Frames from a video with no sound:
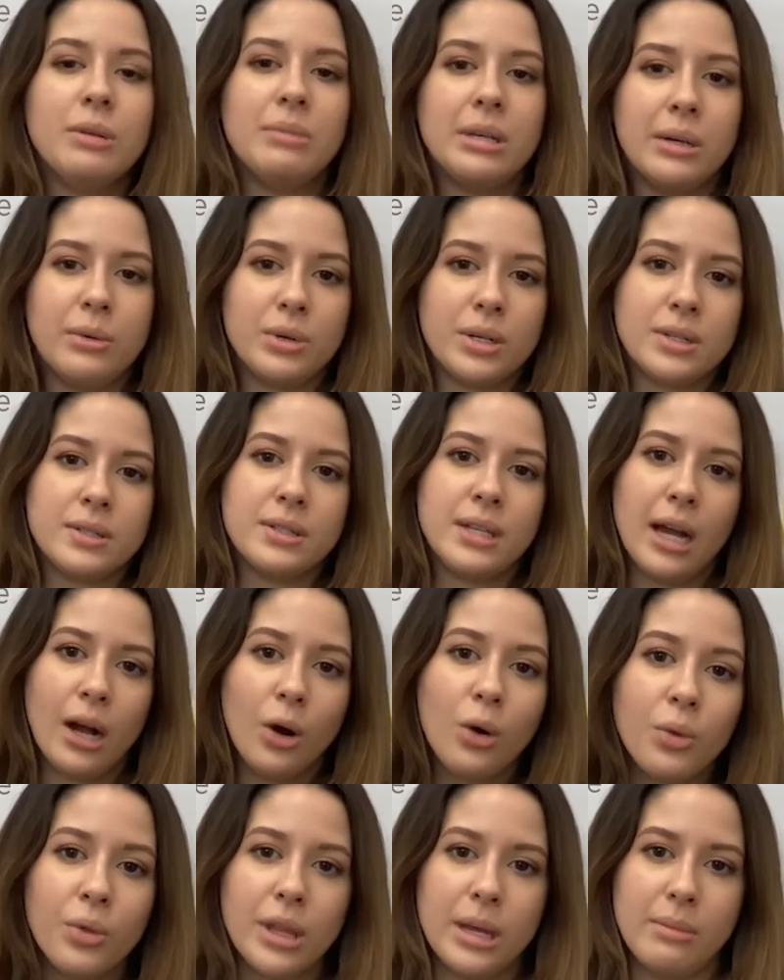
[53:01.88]
to be able to
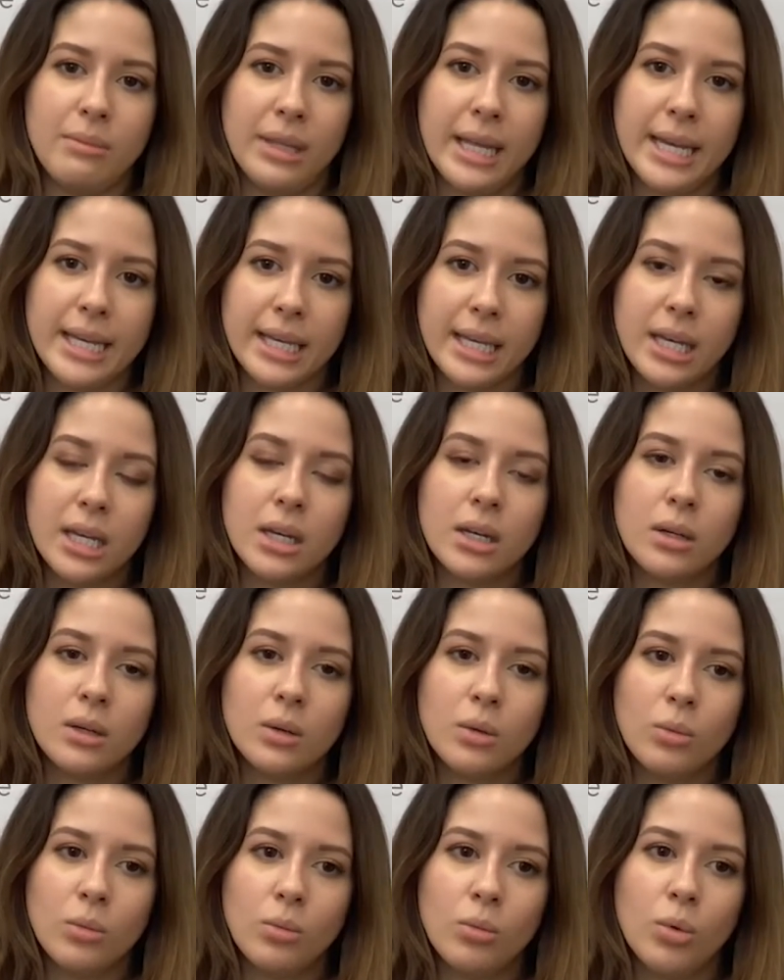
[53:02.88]
tell them, like,
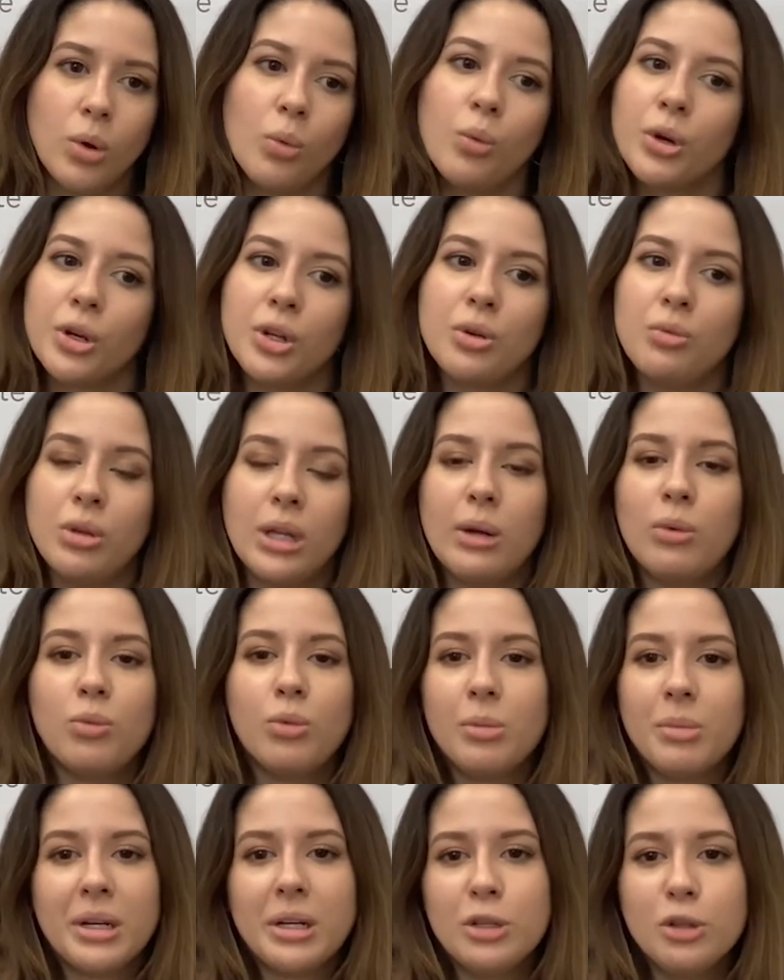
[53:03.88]
well, what am I
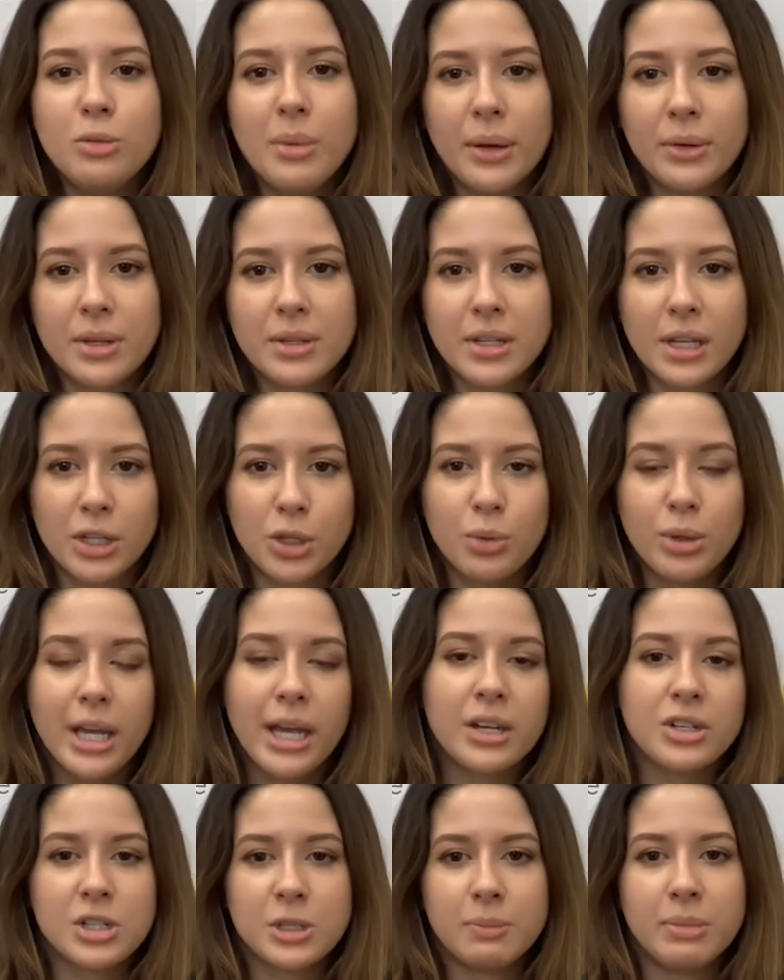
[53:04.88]
going to do about this? Like, you
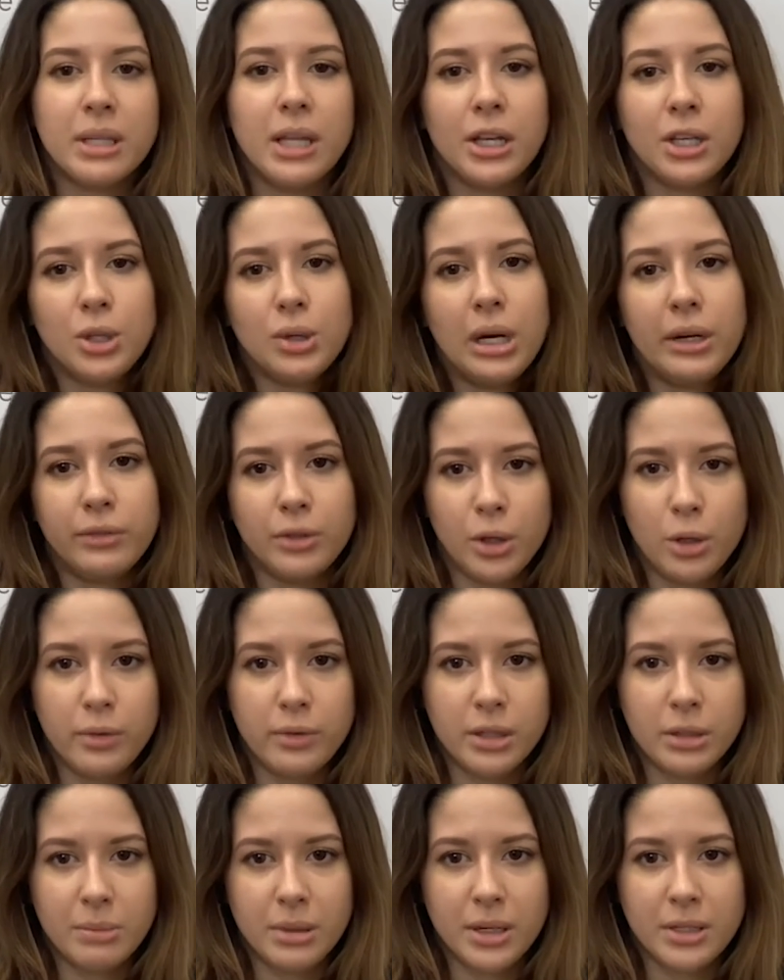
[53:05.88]
can't just be like, you have
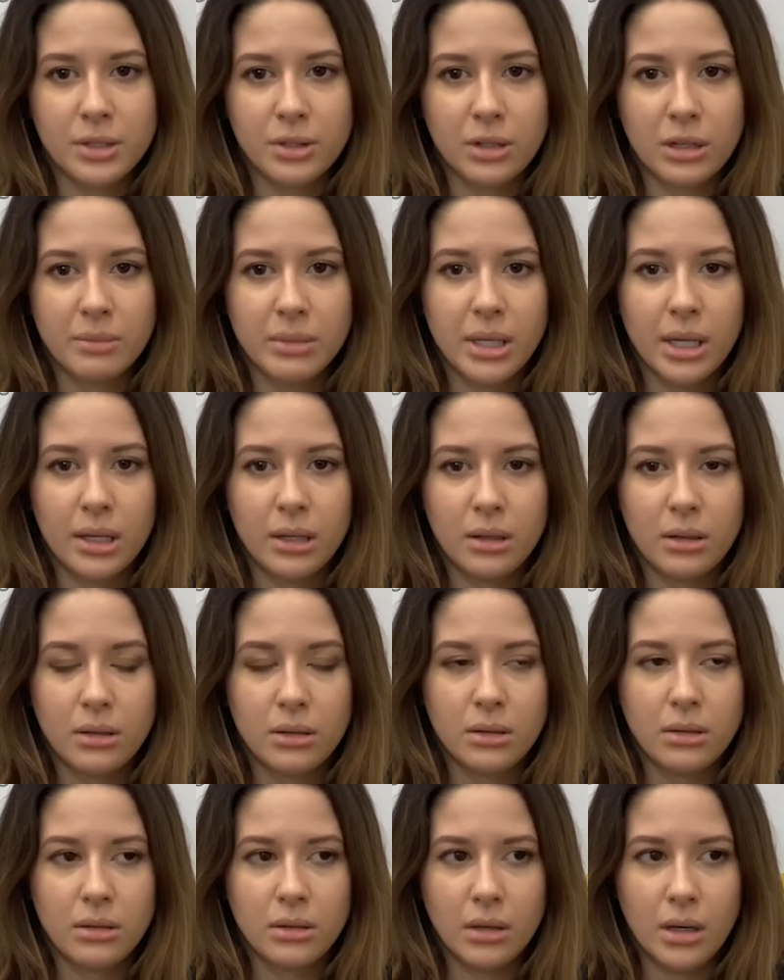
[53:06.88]
COVID, because they're going to be like,
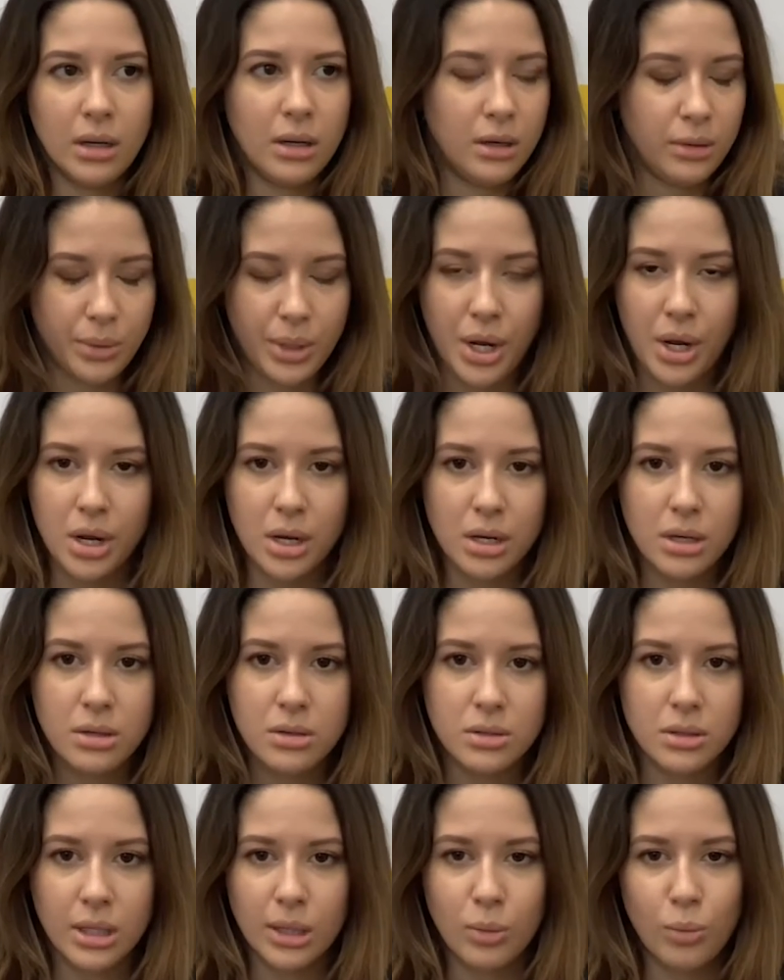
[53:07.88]
okay,
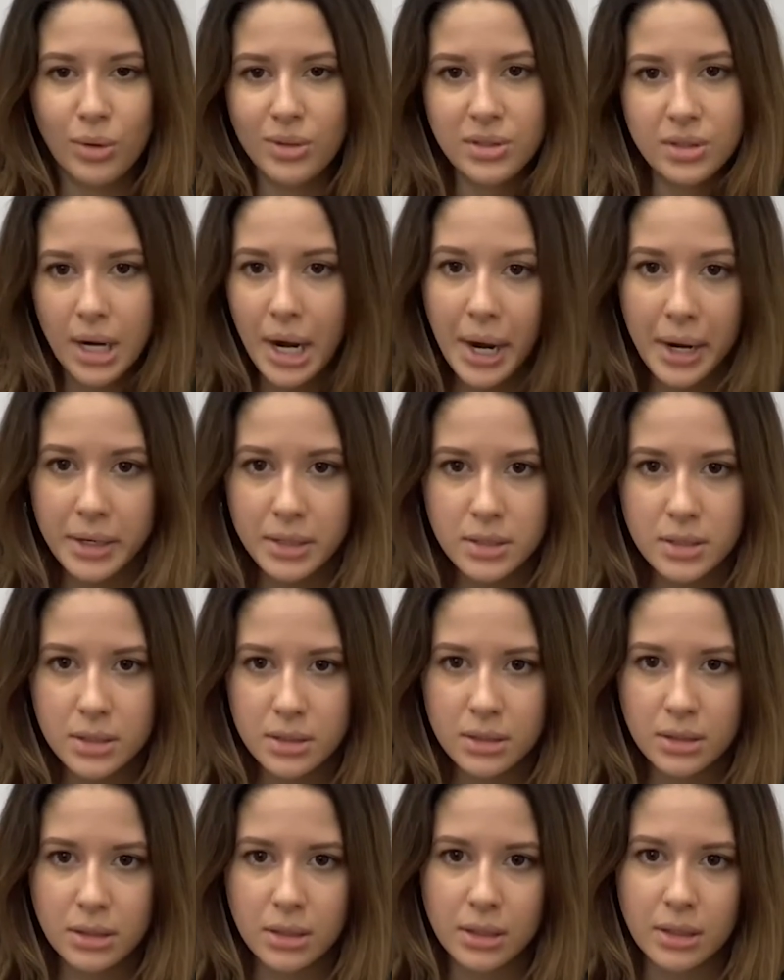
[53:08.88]
so like, what's
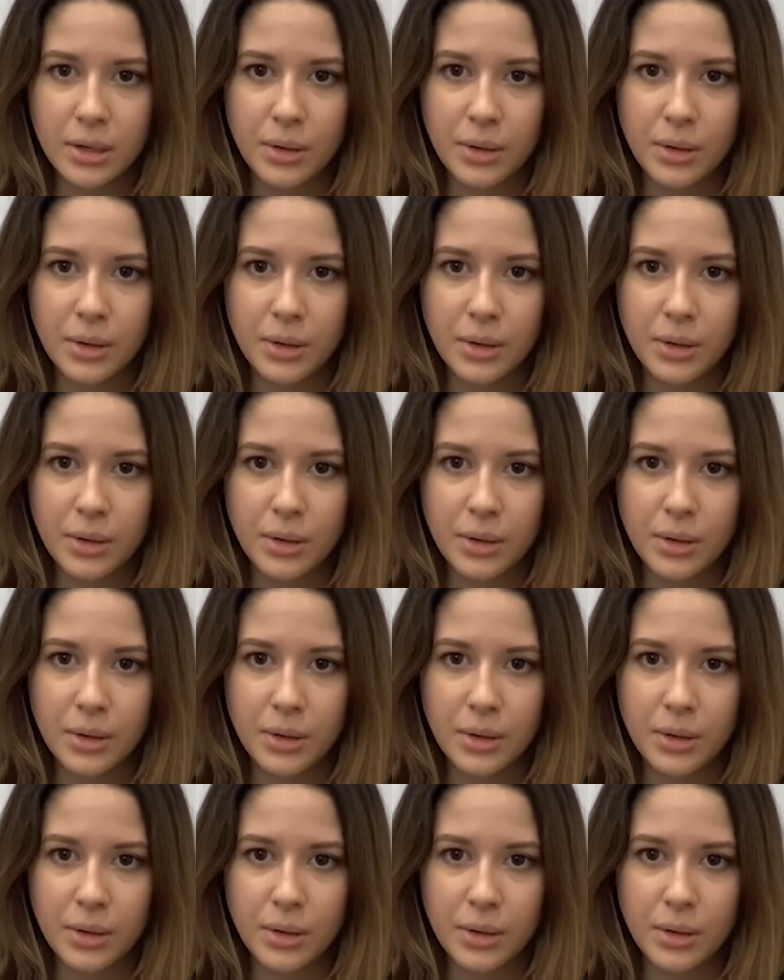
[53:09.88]
next,